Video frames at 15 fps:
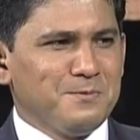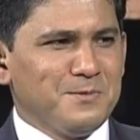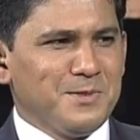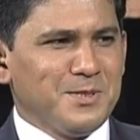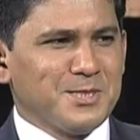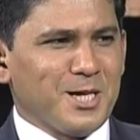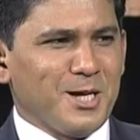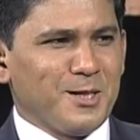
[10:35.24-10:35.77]

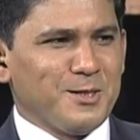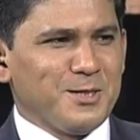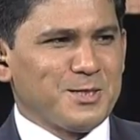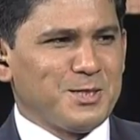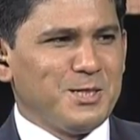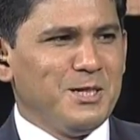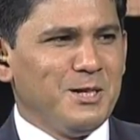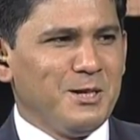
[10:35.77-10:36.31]
these are the
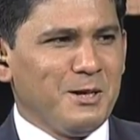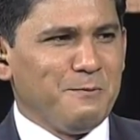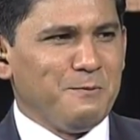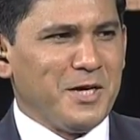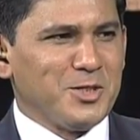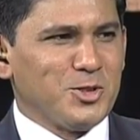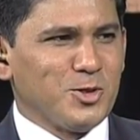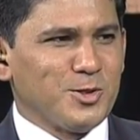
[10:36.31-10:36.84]
still a
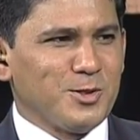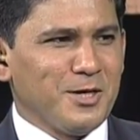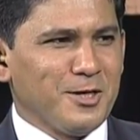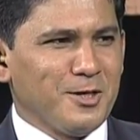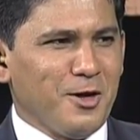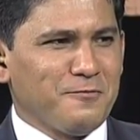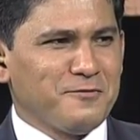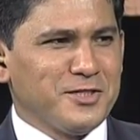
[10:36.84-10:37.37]
major, a
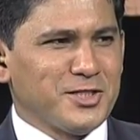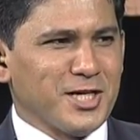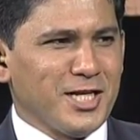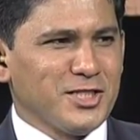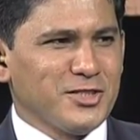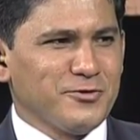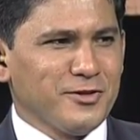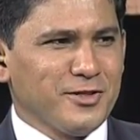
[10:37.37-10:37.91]
lofty
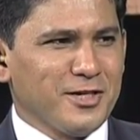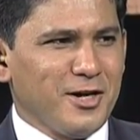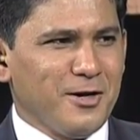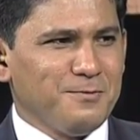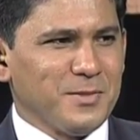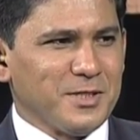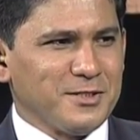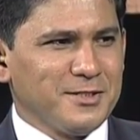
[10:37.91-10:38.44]
challenge for the
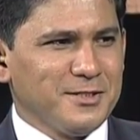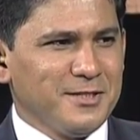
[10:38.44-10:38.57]
government?